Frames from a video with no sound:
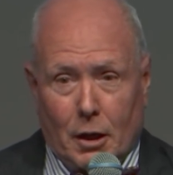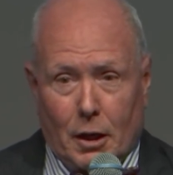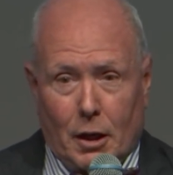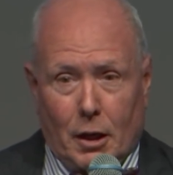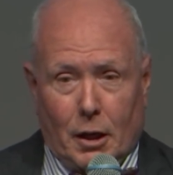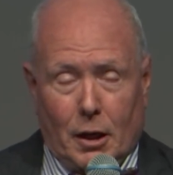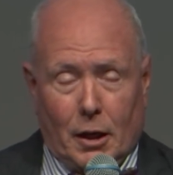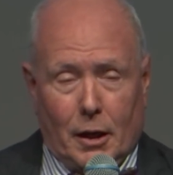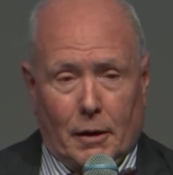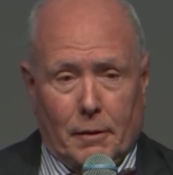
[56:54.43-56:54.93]

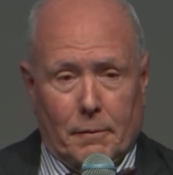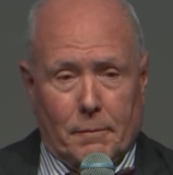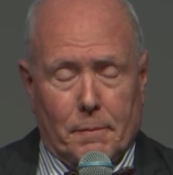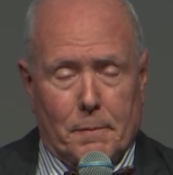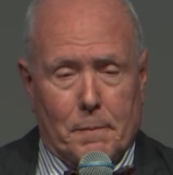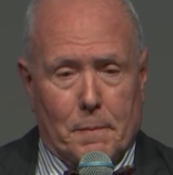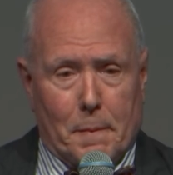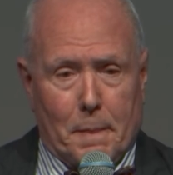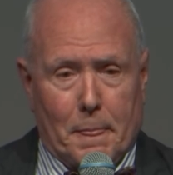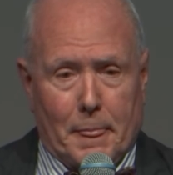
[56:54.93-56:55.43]

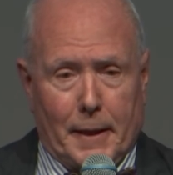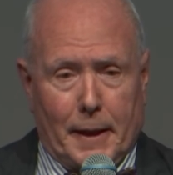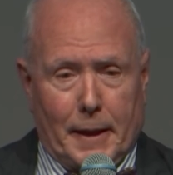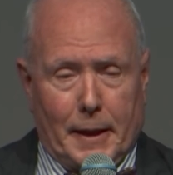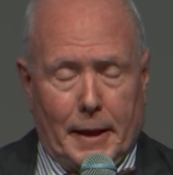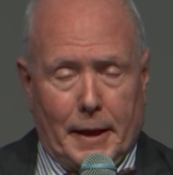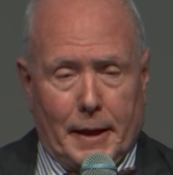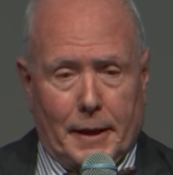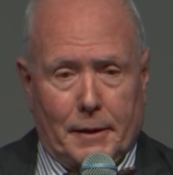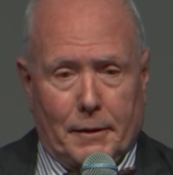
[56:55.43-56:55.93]

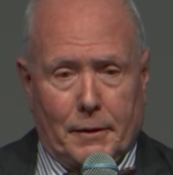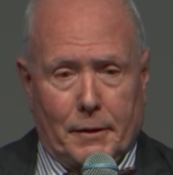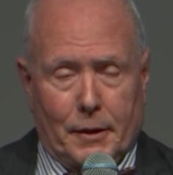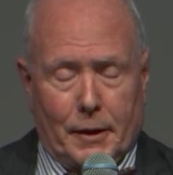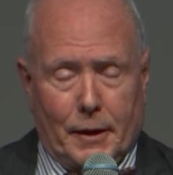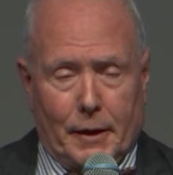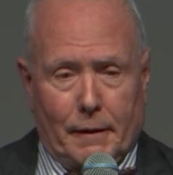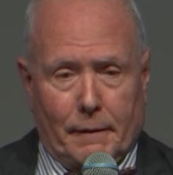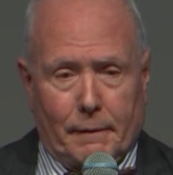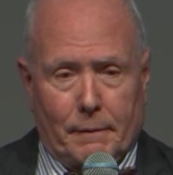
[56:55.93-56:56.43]

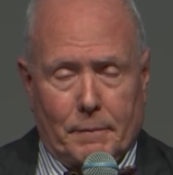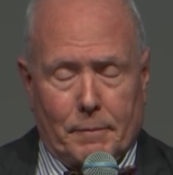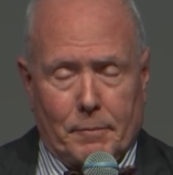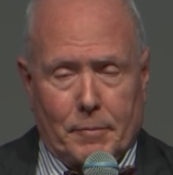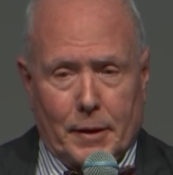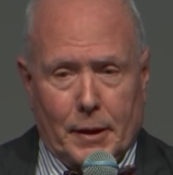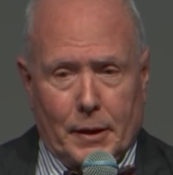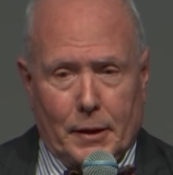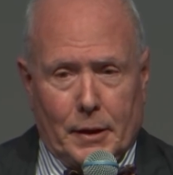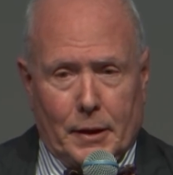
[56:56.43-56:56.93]

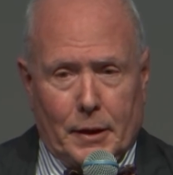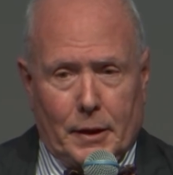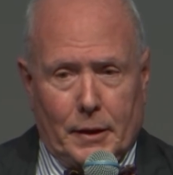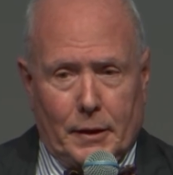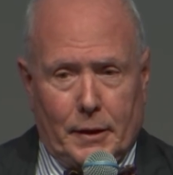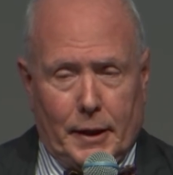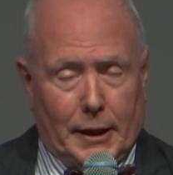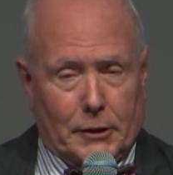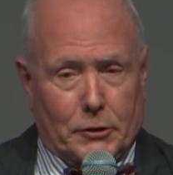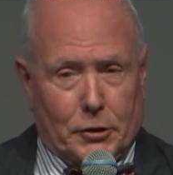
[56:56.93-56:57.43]

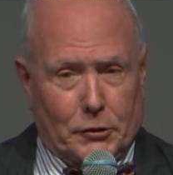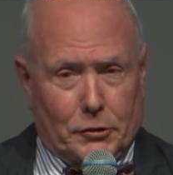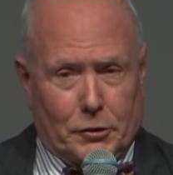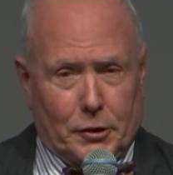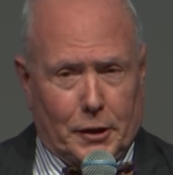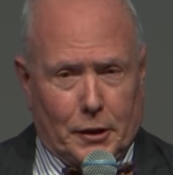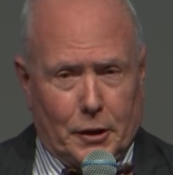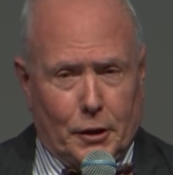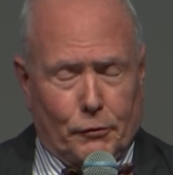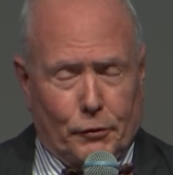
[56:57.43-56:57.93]
That's a
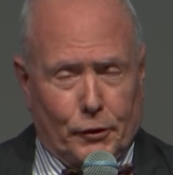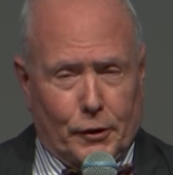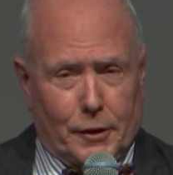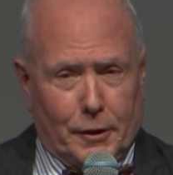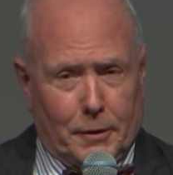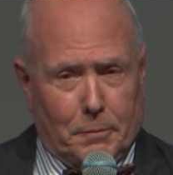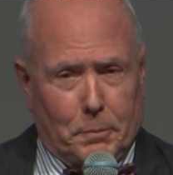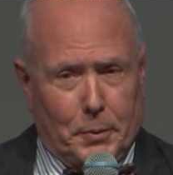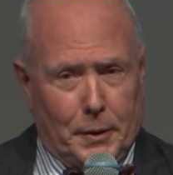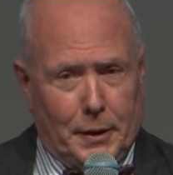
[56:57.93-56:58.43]

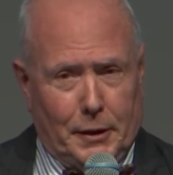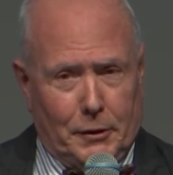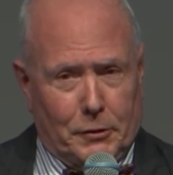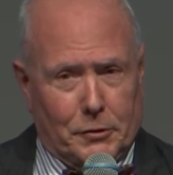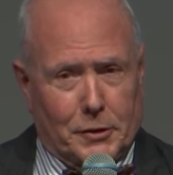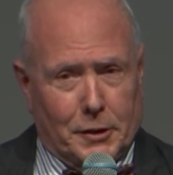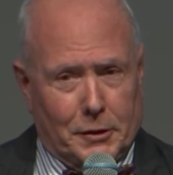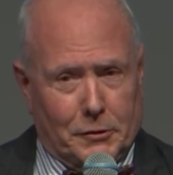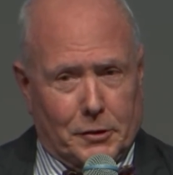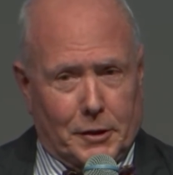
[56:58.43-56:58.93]
significant piece
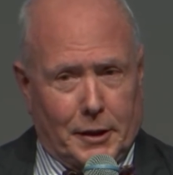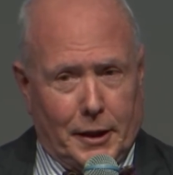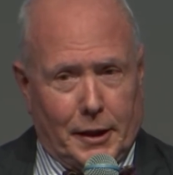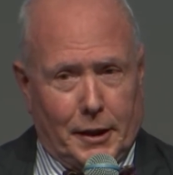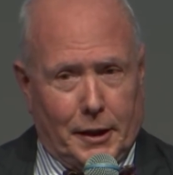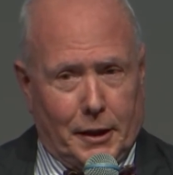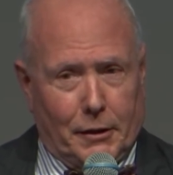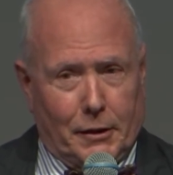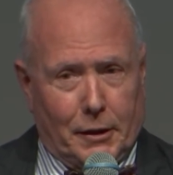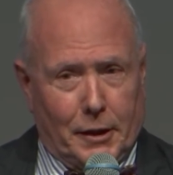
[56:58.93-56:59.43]
that's
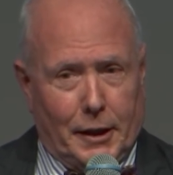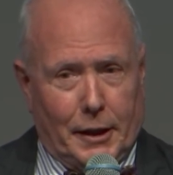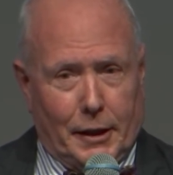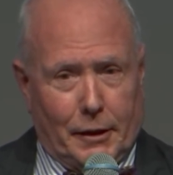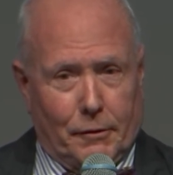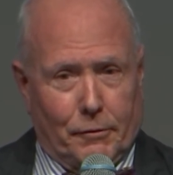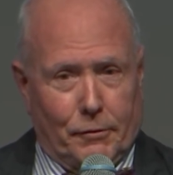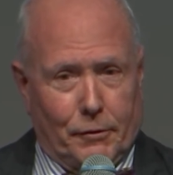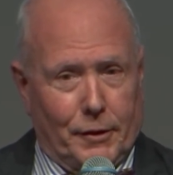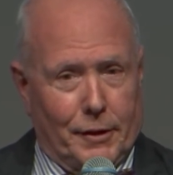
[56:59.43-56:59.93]
getting a lot
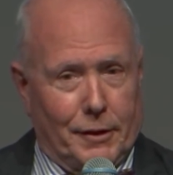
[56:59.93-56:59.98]
of